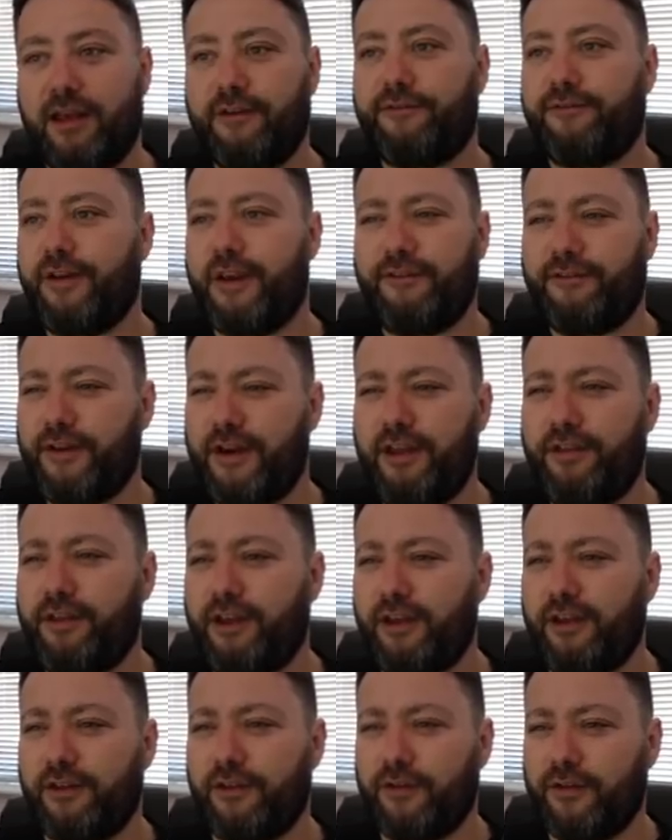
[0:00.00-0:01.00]
If
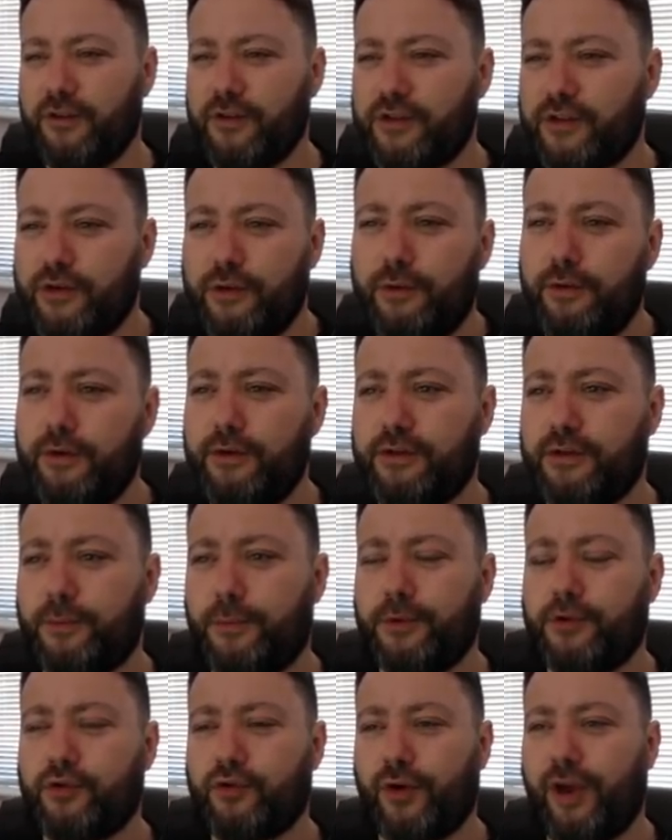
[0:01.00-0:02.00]
anything, the Zulus
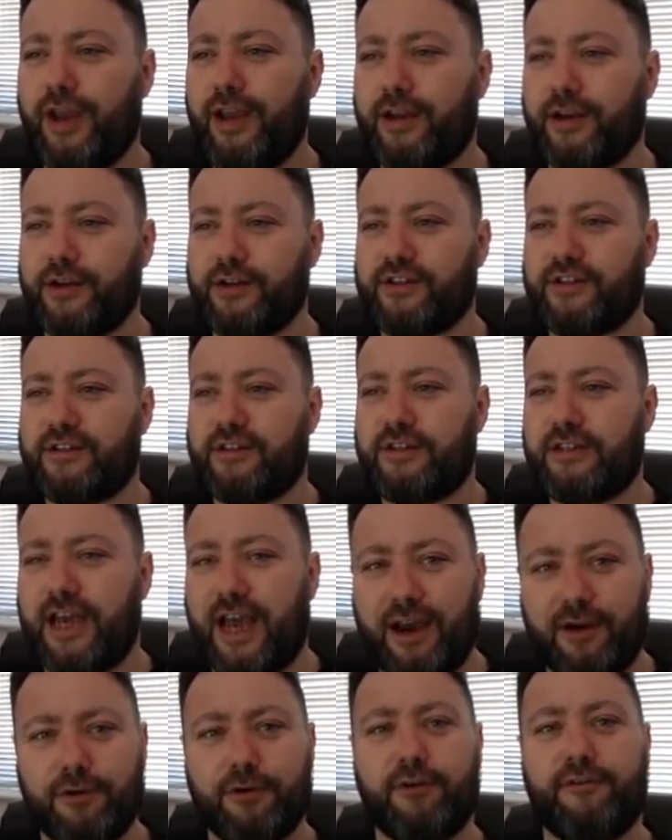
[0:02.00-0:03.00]
are portrayed as
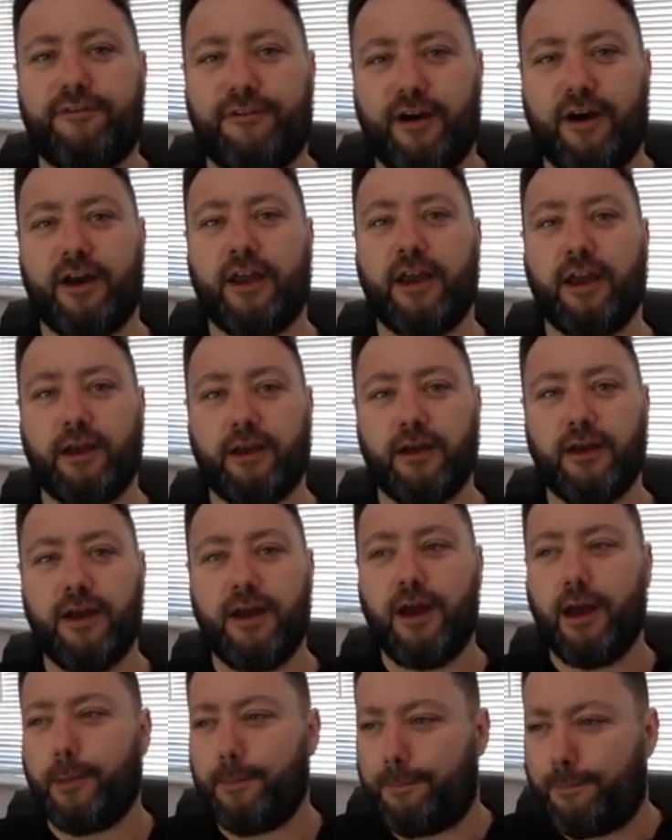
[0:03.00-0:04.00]
terrifying
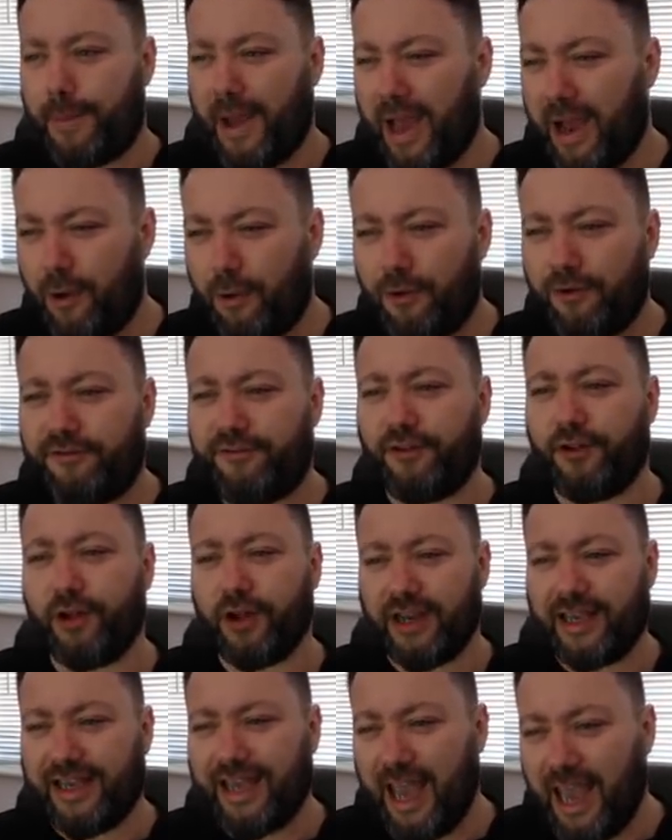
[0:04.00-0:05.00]
and
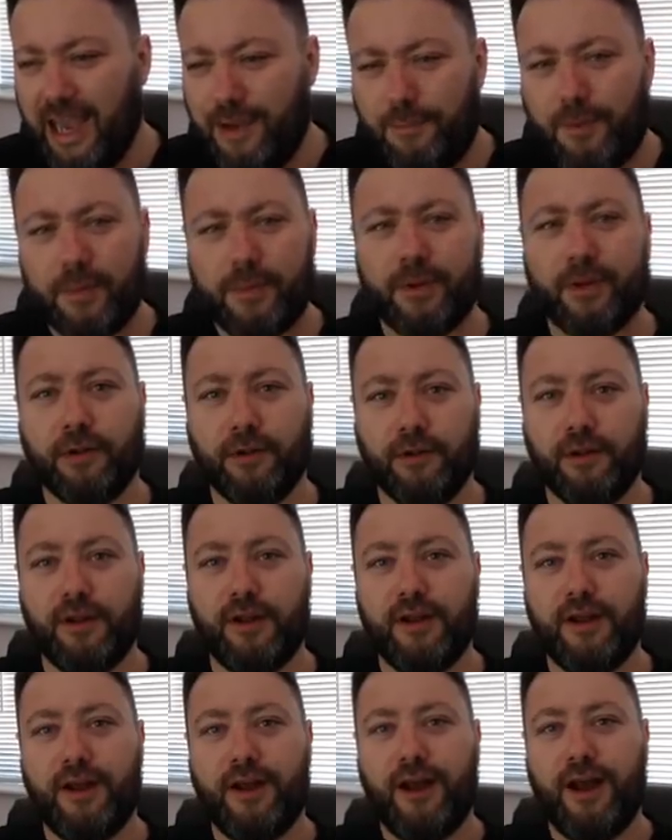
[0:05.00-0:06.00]
powerful and capable,
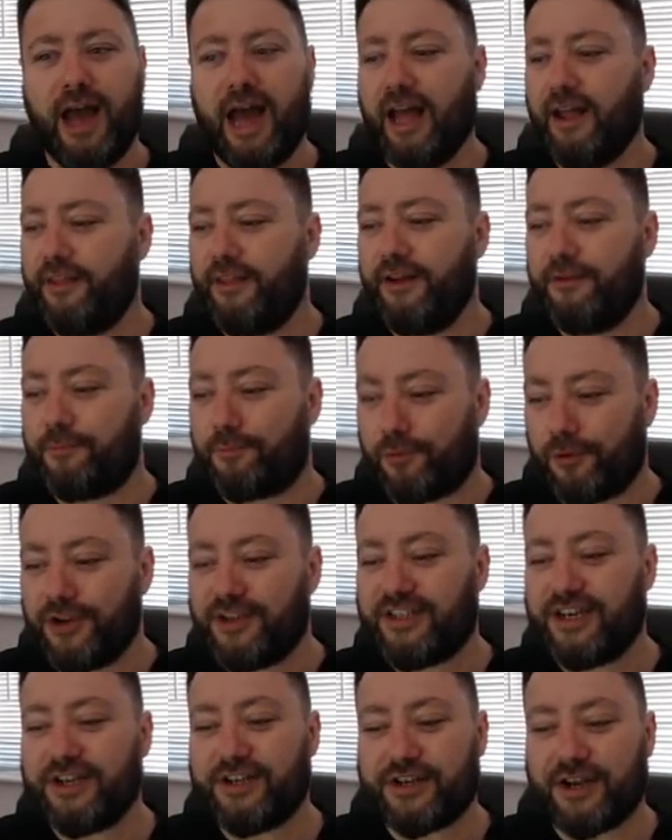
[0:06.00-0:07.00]
and the
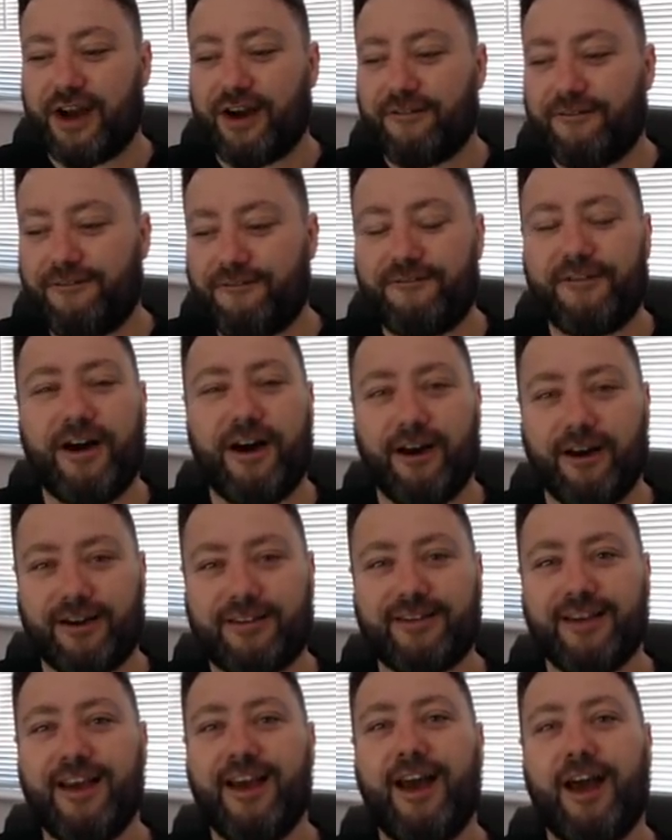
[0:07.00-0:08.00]
British are
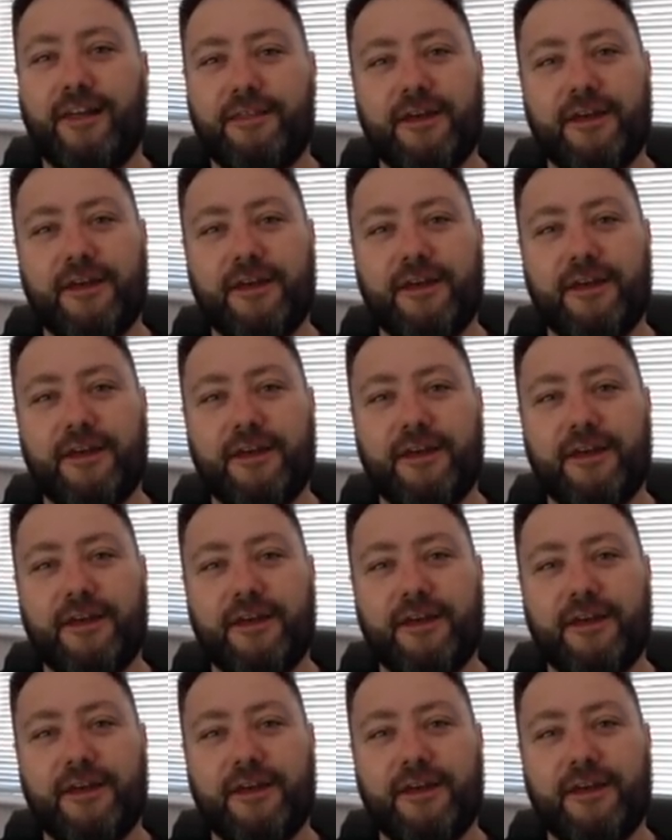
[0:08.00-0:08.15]
fucked.